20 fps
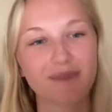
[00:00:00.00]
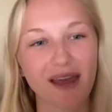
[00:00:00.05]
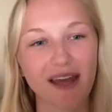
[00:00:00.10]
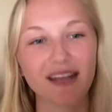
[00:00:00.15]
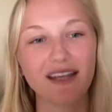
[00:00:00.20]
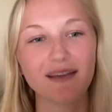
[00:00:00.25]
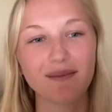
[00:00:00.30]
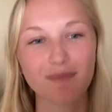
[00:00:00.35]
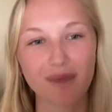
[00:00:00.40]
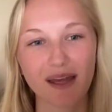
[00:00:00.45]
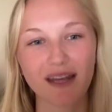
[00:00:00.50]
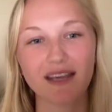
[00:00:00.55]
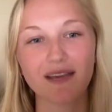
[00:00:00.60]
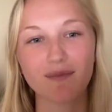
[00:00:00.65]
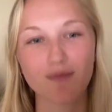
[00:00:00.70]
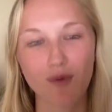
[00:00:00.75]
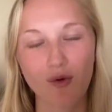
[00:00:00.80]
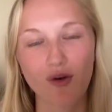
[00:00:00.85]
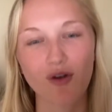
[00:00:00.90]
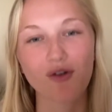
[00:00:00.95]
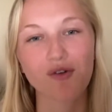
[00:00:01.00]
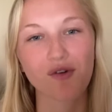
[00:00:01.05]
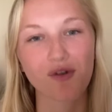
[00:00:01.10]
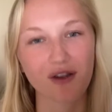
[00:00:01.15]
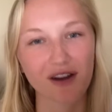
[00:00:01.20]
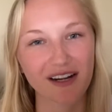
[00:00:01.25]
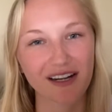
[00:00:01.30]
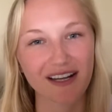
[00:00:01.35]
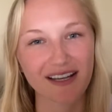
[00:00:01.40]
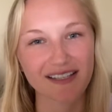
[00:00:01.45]
many, many more
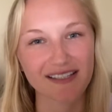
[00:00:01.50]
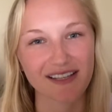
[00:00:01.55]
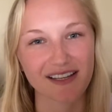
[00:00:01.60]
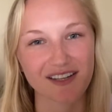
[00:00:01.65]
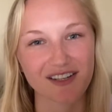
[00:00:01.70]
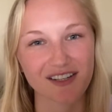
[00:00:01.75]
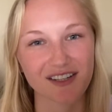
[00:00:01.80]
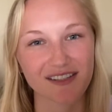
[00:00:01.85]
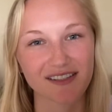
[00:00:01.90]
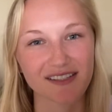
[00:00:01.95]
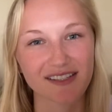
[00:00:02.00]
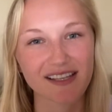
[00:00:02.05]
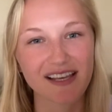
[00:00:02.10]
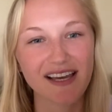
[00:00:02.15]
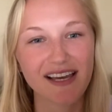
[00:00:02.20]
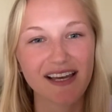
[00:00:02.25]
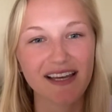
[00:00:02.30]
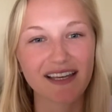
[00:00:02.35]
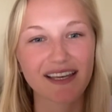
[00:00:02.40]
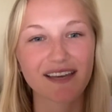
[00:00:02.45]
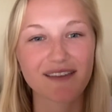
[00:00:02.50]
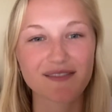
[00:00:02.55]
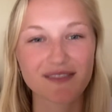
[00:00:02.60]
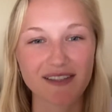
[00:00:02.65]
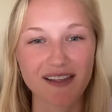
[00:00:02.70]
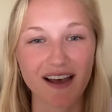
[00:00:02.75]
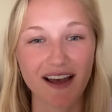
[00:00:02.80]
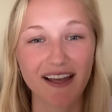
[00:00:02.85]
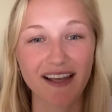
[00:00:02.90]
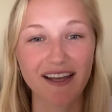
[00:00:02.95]
organizations, gives
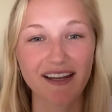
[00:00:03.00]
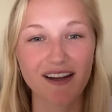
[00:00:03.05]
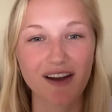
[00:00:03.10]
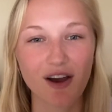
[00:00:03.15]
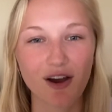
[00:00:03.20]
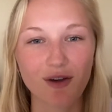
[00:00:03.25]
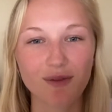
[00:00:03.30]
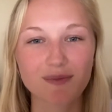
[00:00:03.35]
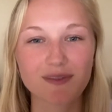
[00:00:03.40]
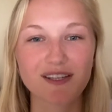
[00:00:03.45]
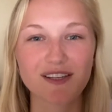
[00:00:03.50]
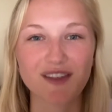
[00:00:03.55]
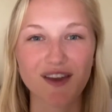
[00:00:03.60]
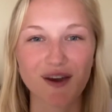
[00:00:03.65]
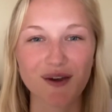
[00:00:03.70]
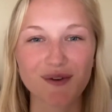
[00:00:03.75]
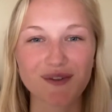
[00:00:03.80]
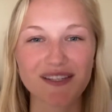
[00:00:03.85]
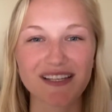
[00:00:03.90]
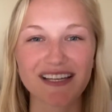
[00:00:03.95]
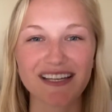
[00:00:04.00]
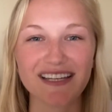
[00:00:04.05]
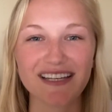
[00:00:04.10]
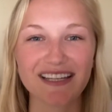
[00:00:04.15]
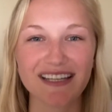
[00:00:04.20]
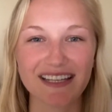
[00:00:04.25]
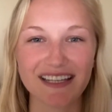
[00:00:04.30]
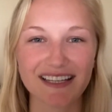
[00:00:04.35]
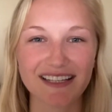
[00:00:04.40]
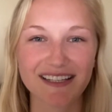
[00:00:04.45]
light and hope to those in
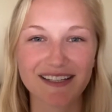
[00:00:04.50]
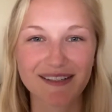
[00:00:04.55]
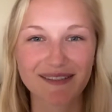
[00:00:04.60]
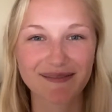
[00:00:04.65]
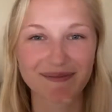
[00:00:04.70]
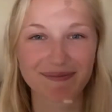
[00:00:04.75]
need.